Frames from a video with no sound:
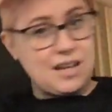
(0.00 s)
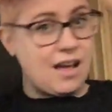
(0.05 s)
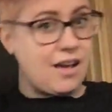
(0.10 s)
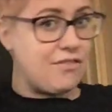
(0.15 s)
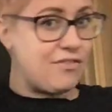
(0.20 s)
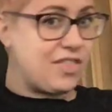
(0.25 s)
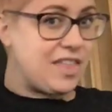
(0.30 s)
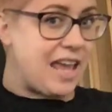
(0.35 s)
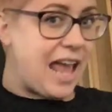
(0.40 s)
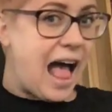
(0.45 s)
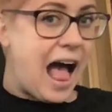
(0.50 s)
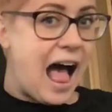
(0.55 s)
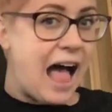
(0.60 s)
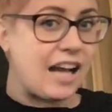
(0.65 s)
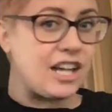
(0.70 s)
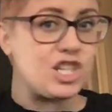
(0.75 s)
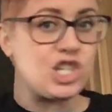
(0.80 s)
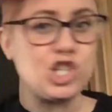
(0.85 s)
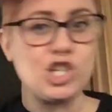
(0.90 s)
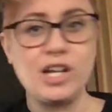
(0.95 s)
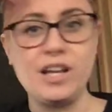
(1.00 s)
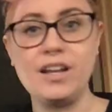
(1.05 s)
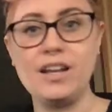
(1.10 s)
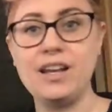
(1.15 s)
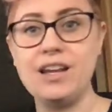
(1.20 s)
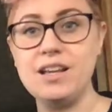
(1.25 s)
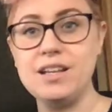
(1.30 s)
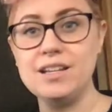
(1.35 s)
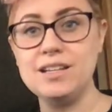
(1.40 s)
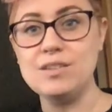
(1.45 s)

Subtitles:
of the action